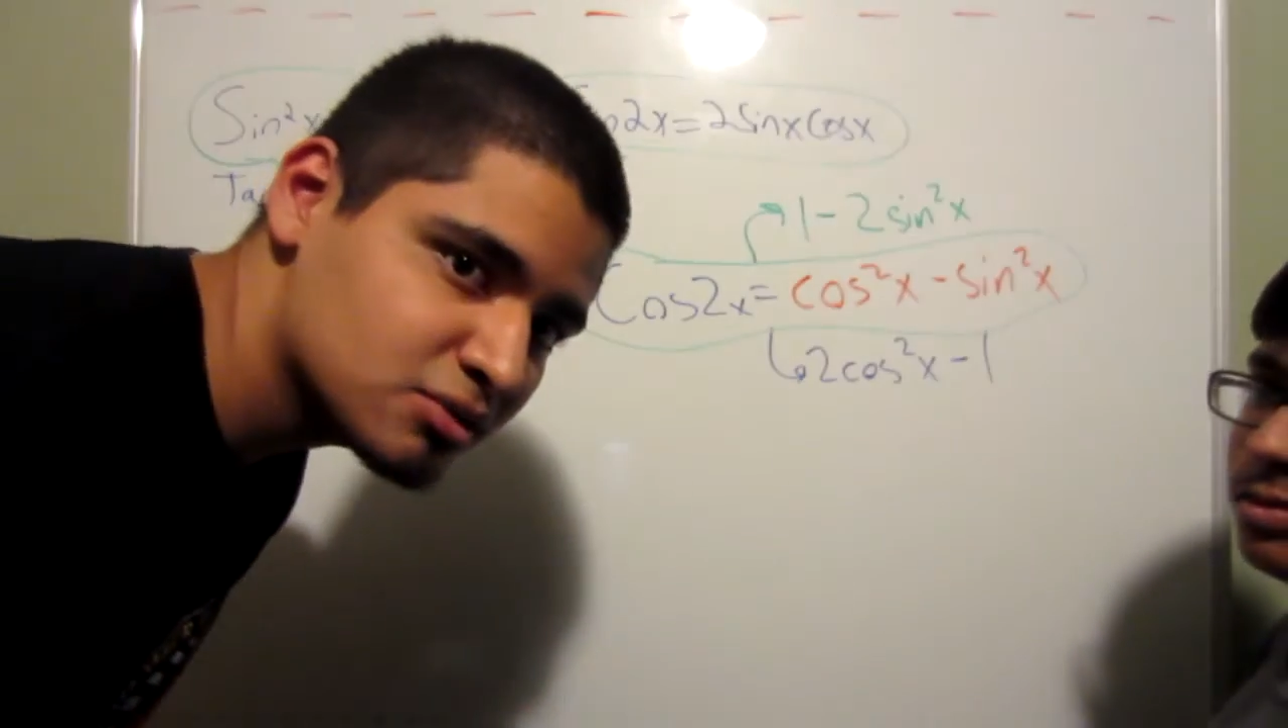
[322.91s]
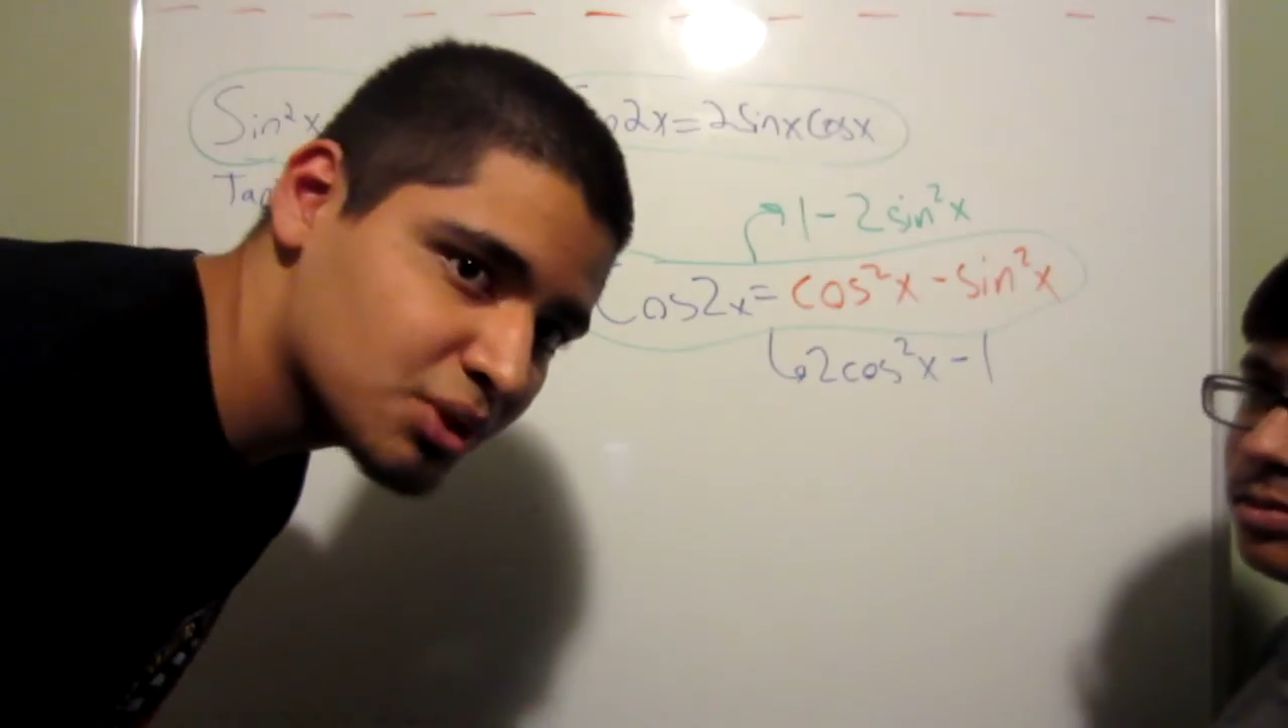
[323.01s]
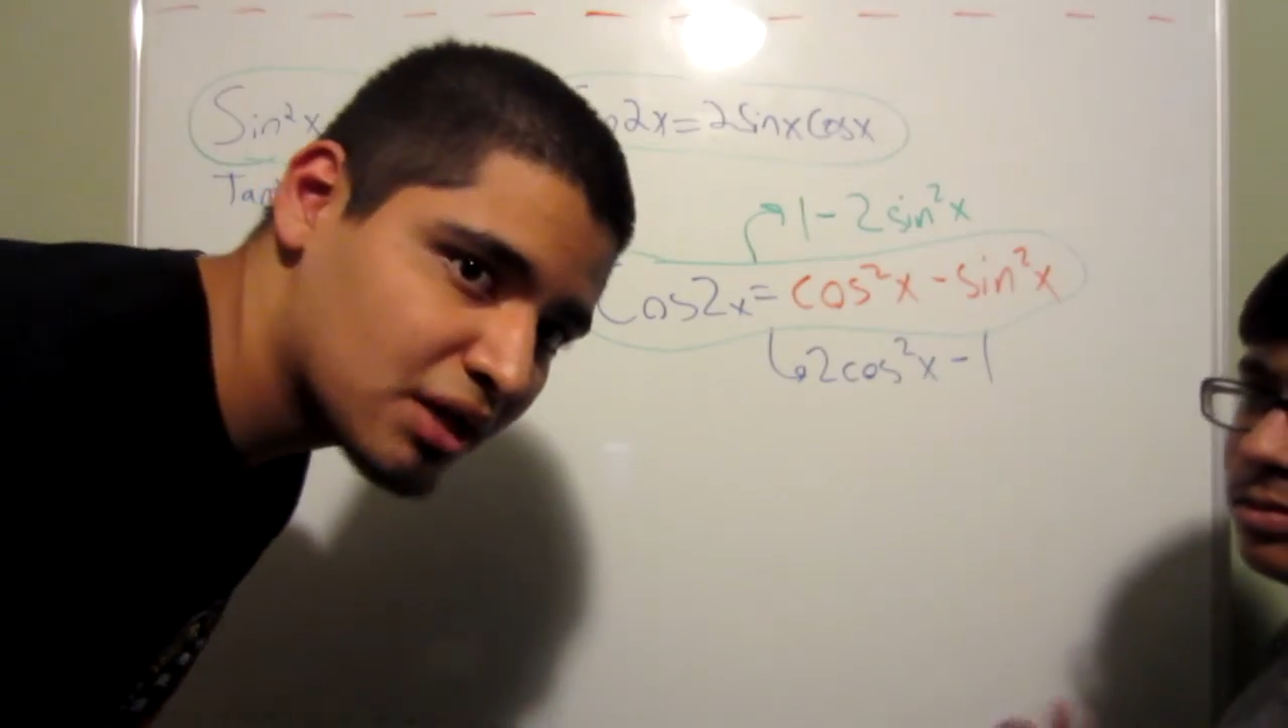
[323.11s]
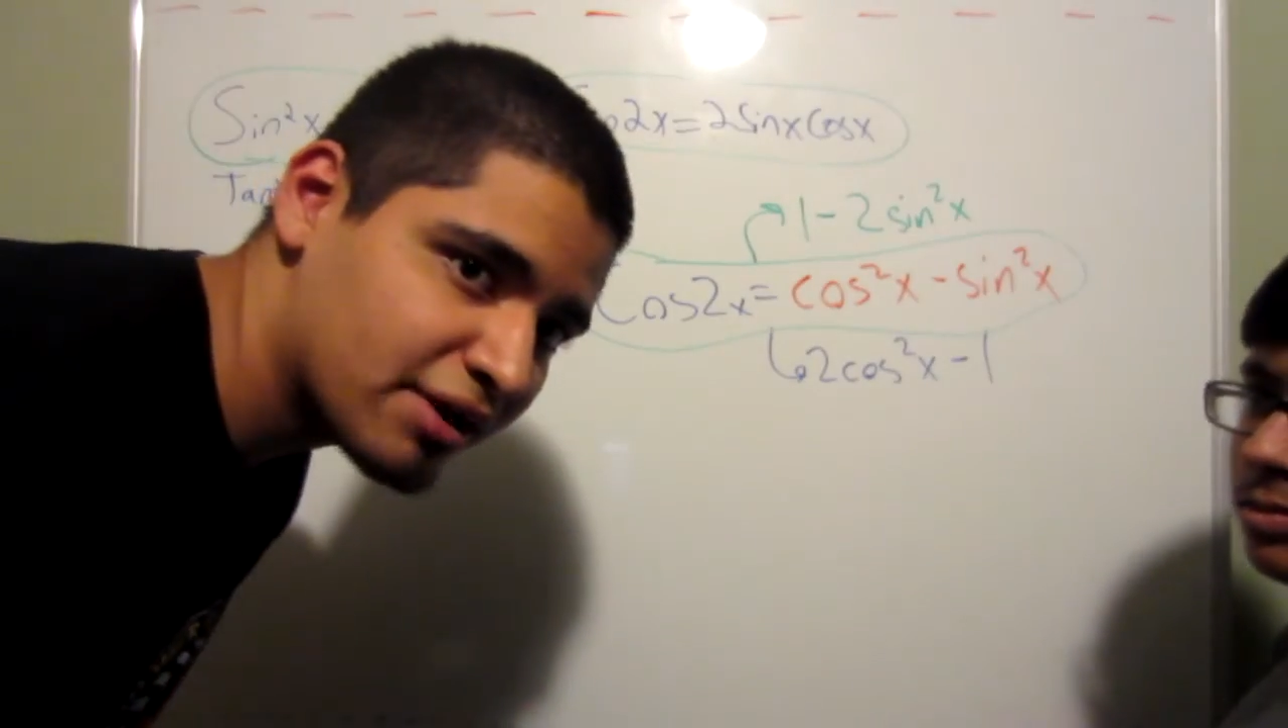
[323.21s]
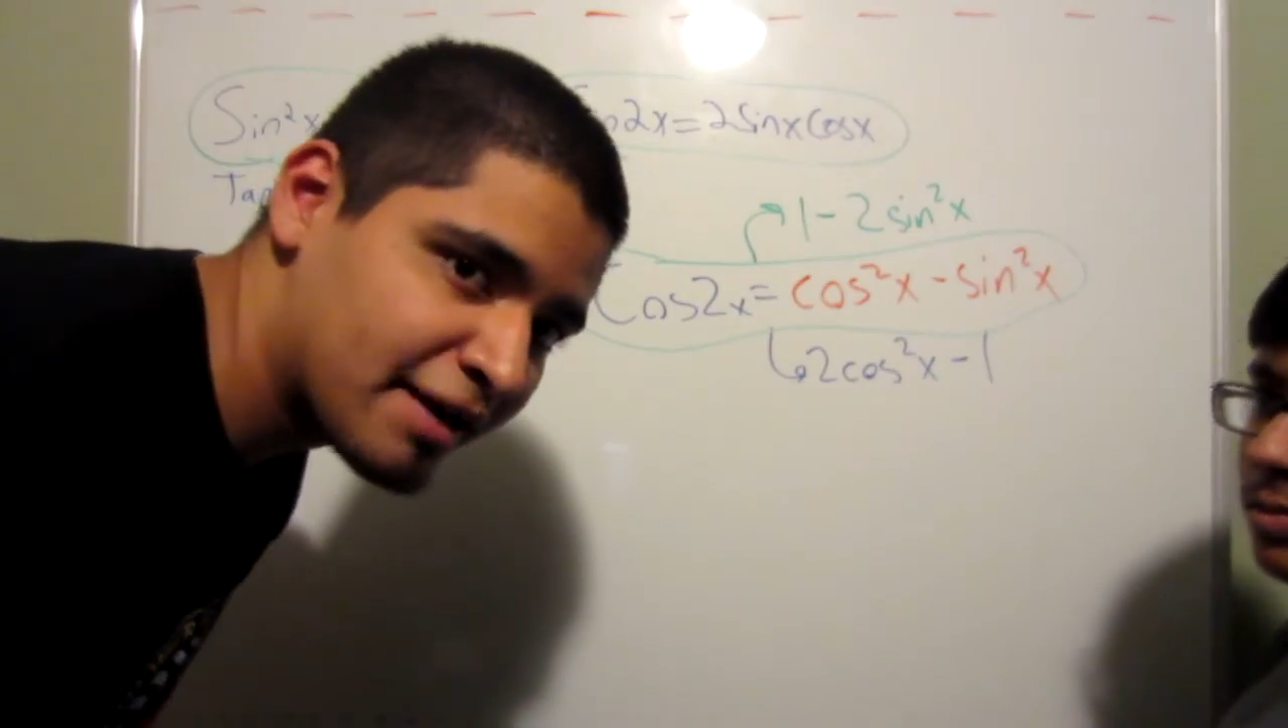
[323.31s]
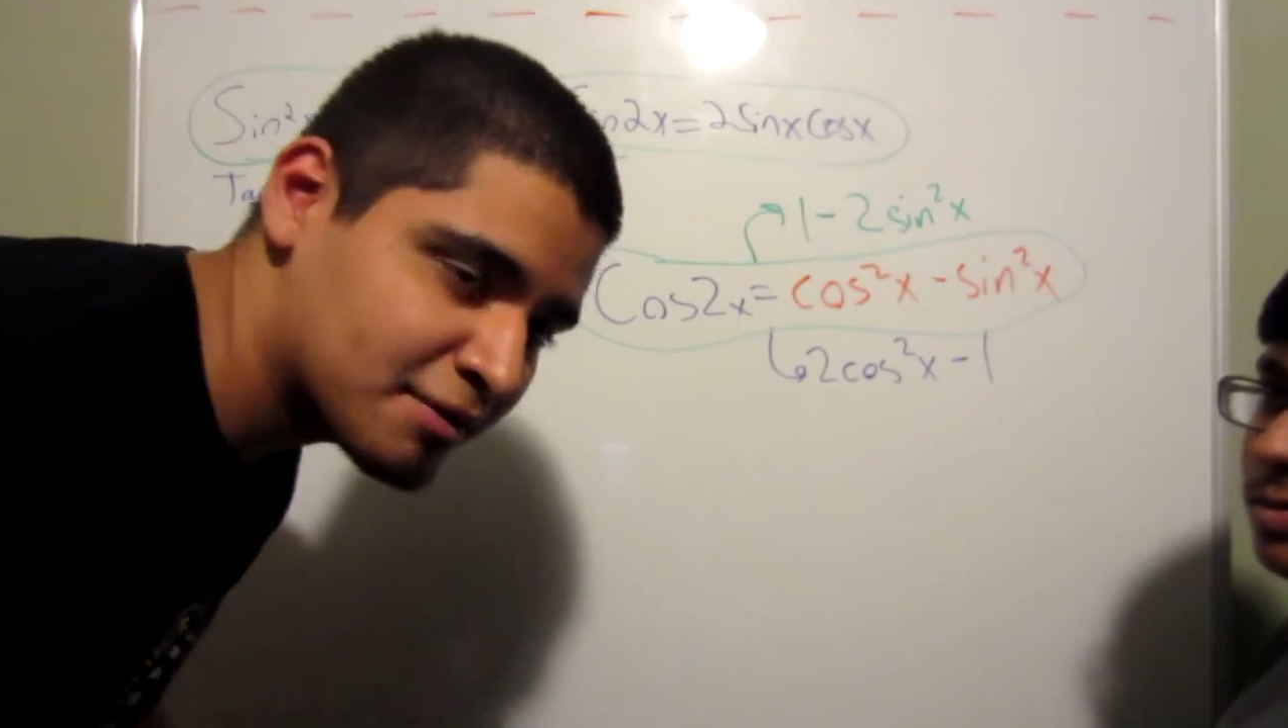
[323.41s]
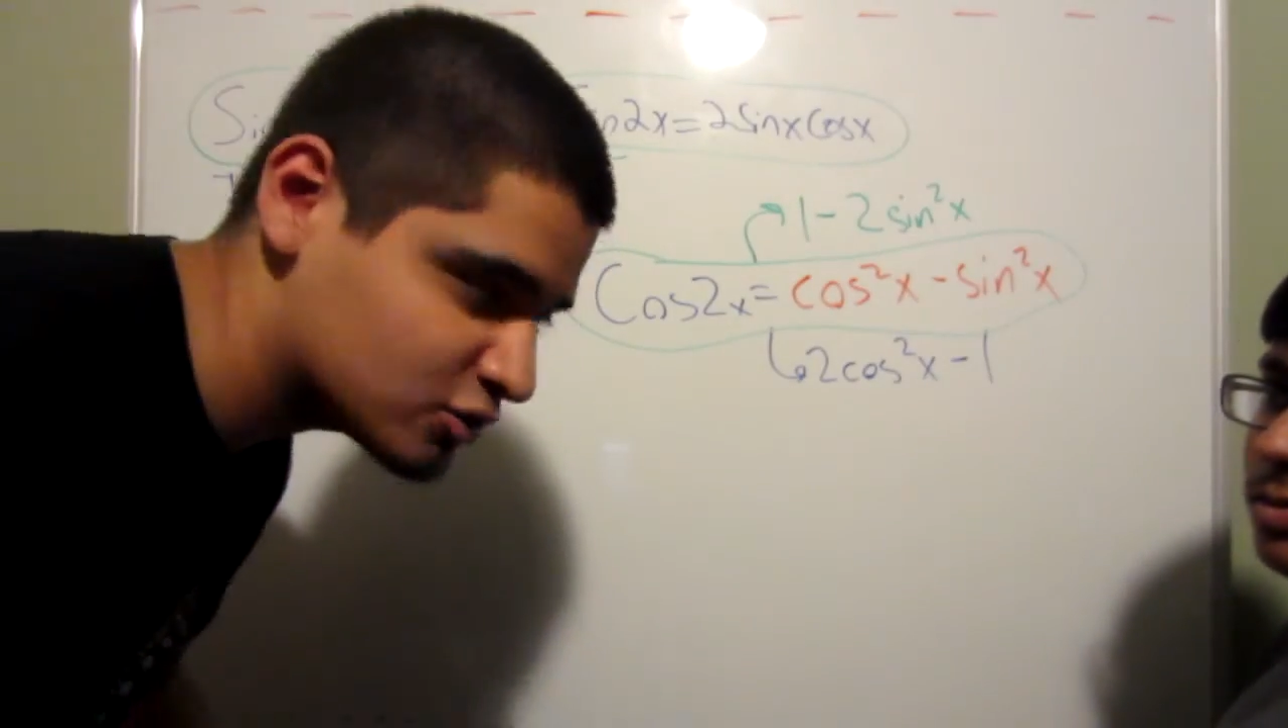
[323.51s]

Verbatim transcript: without having